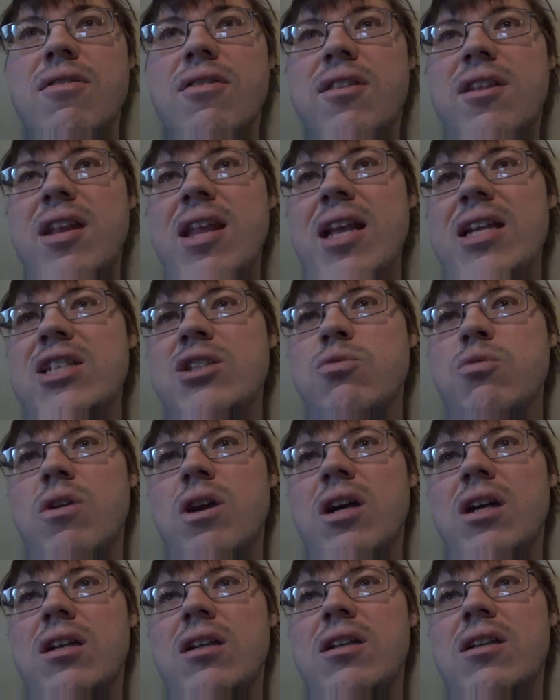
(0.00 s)
the next
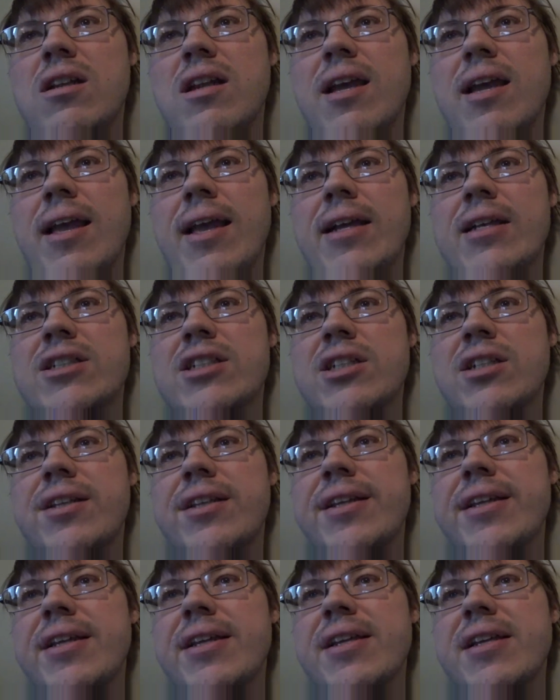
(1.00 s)
one,
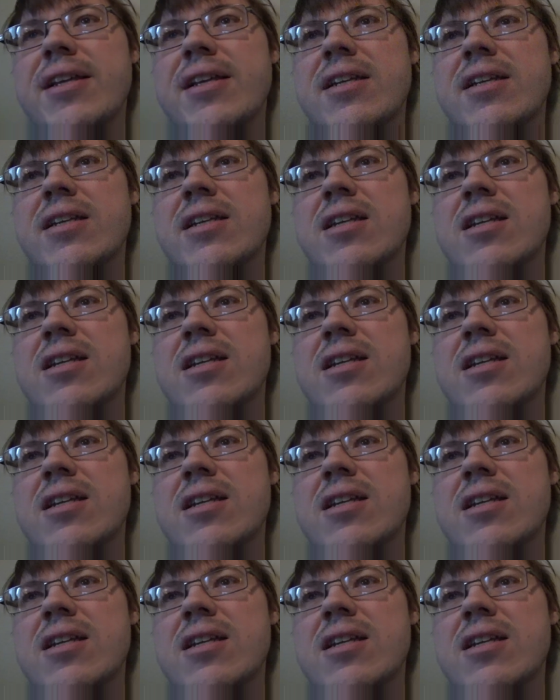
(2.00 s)
actually,